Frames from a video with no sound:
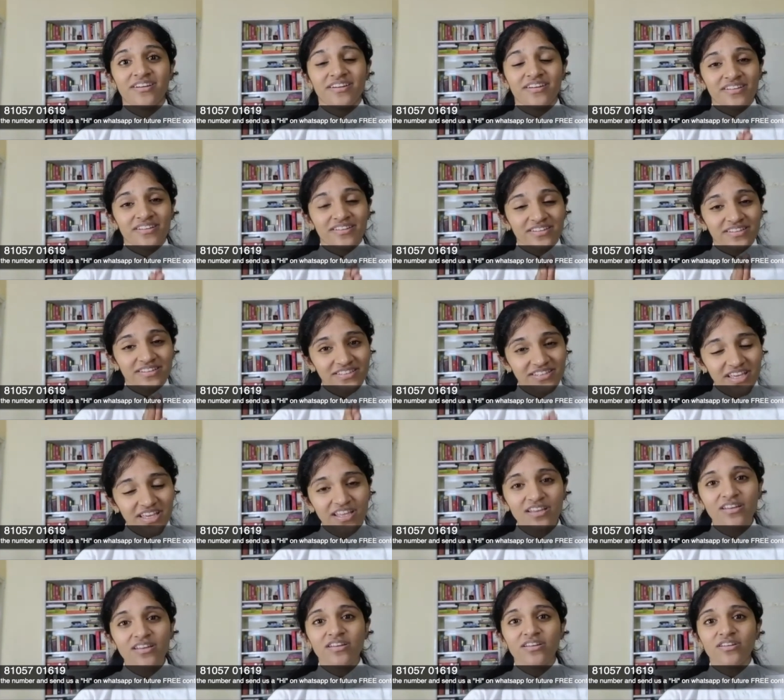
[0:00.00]

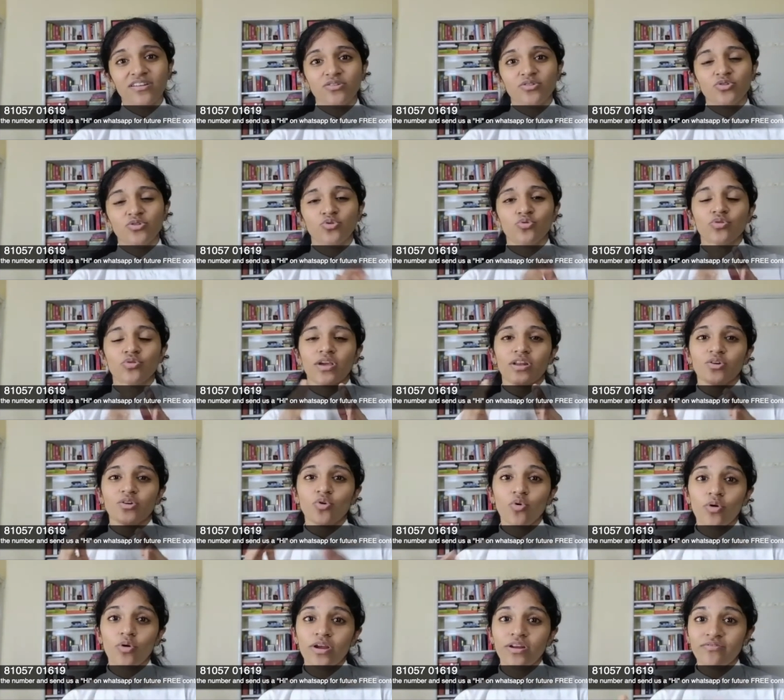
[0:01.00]
Then you can
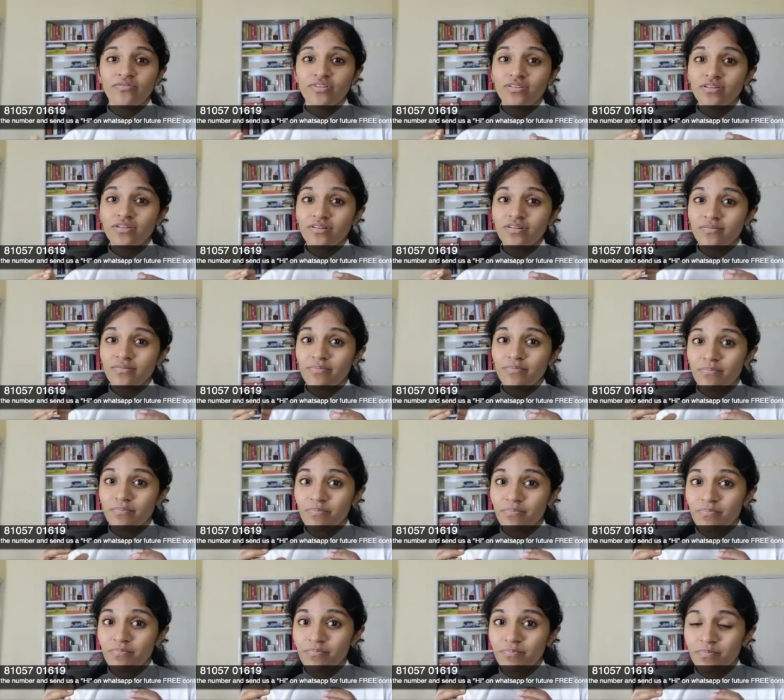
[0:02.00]
go ahead with the
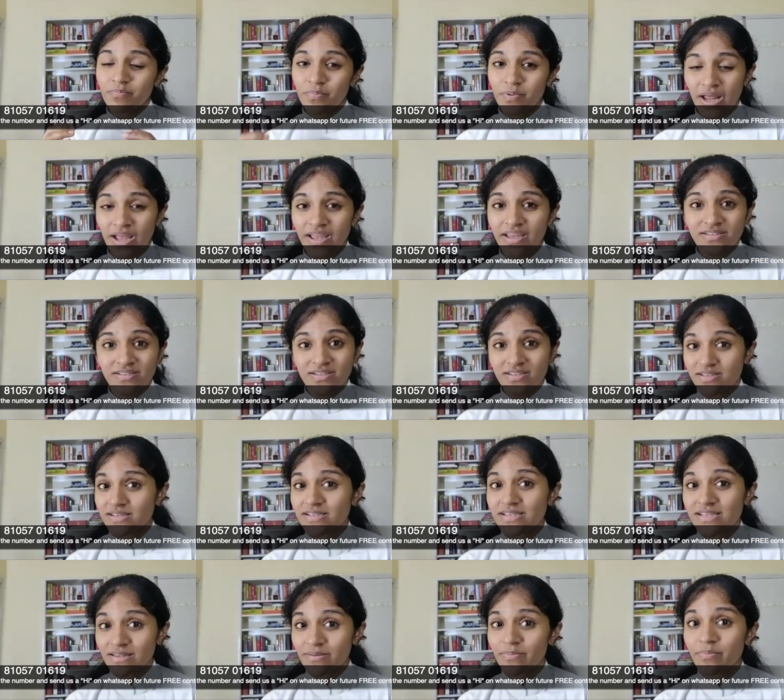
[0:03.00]
price,
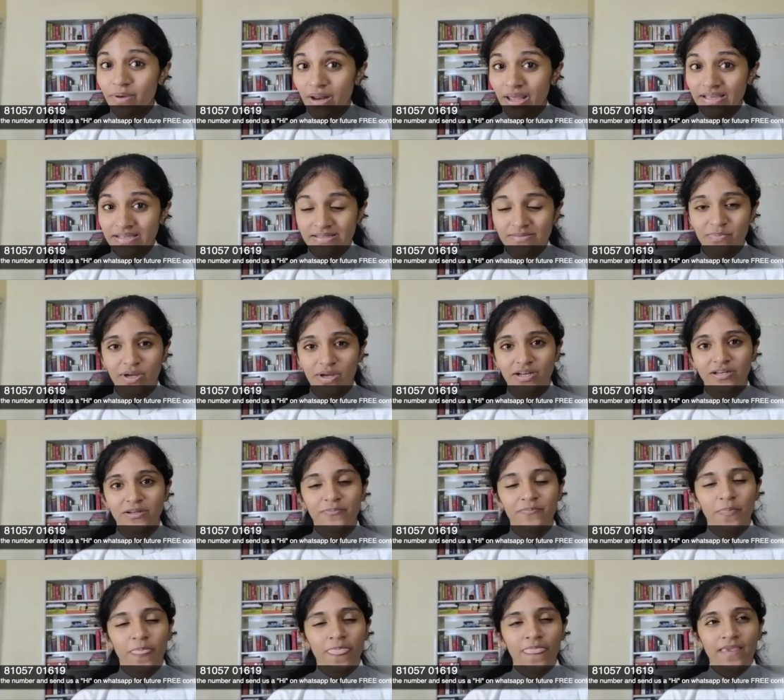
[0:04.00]
discussing the price part.
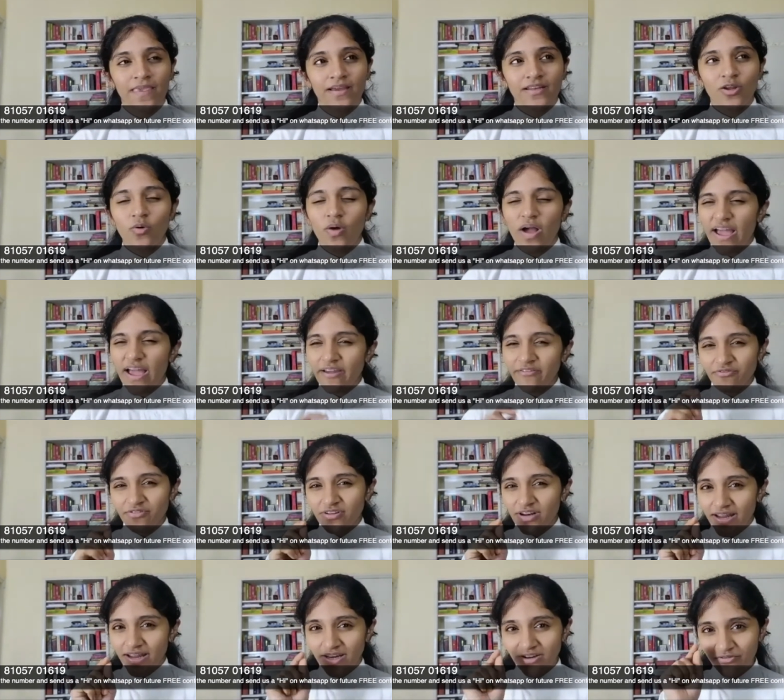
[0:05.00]
Now I have
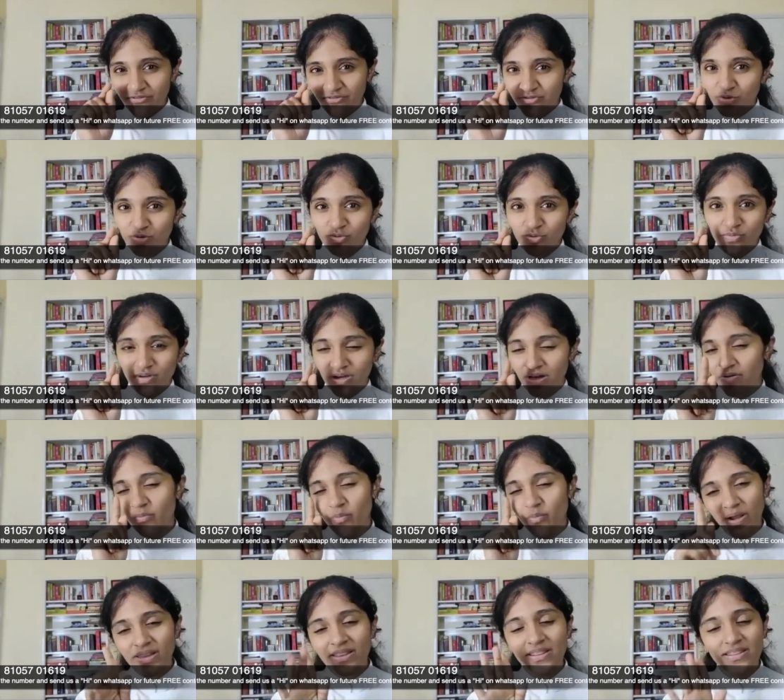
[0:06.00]
tried a few,
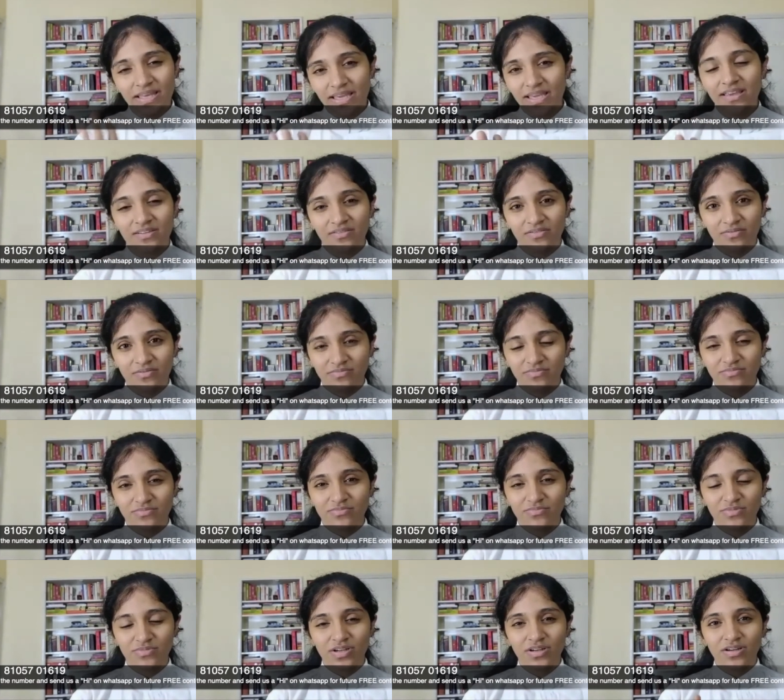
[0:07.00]
one thing
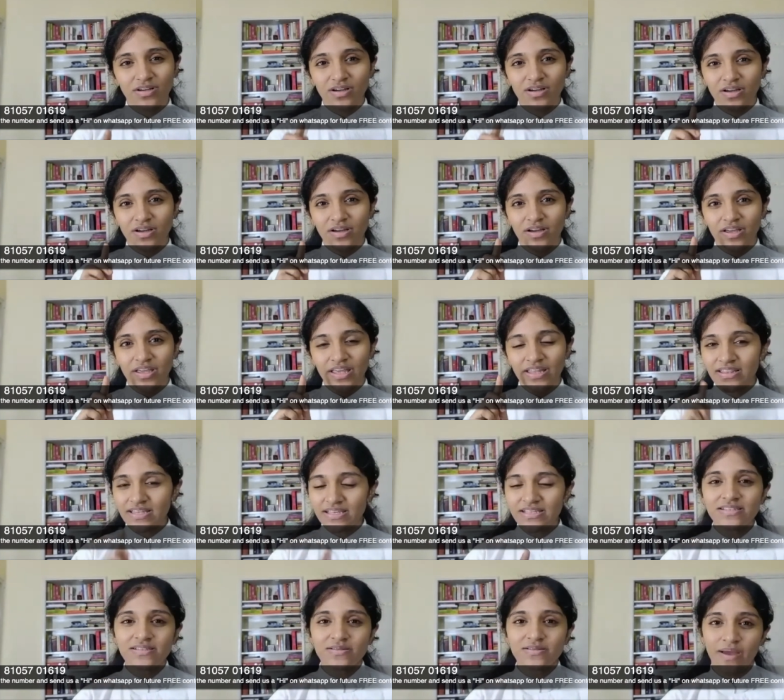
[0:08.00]
in
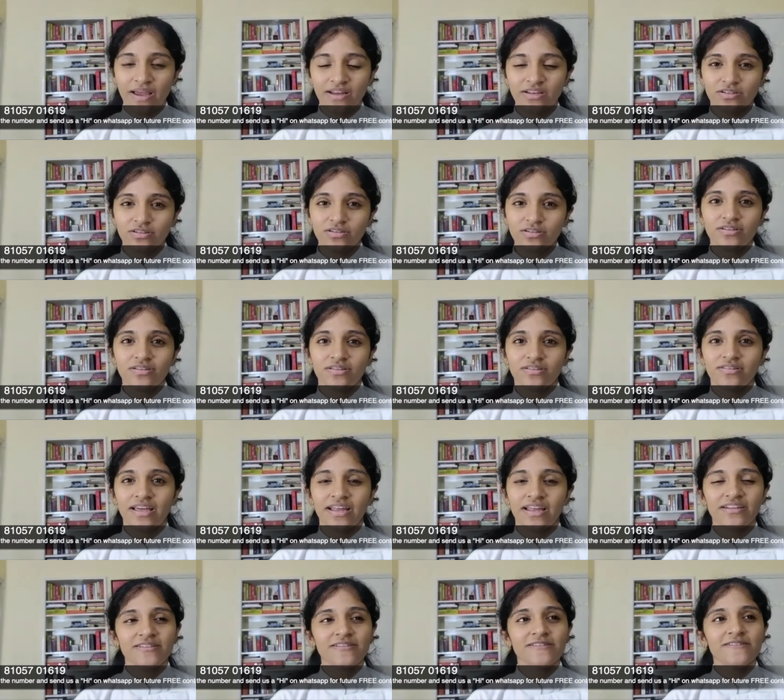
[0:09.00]
this matter,
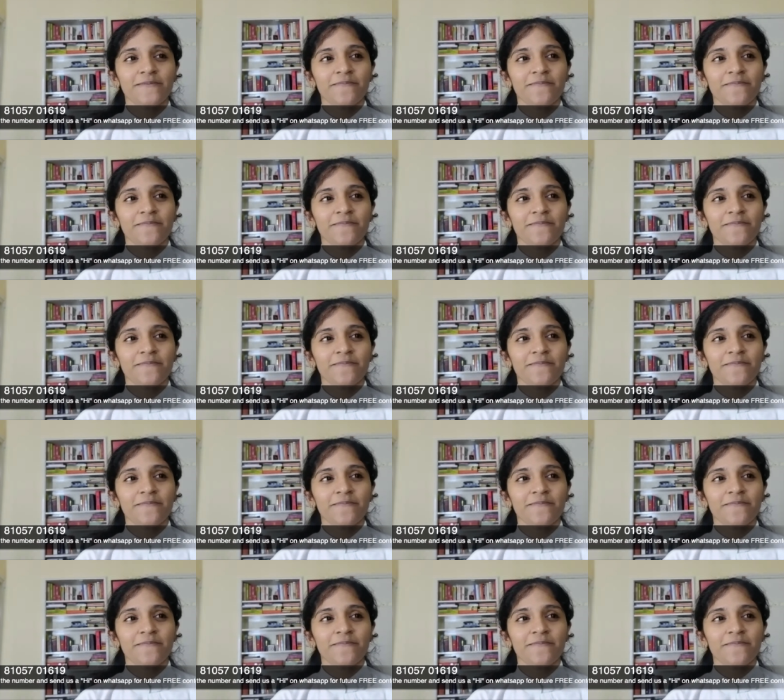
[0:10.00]
that is,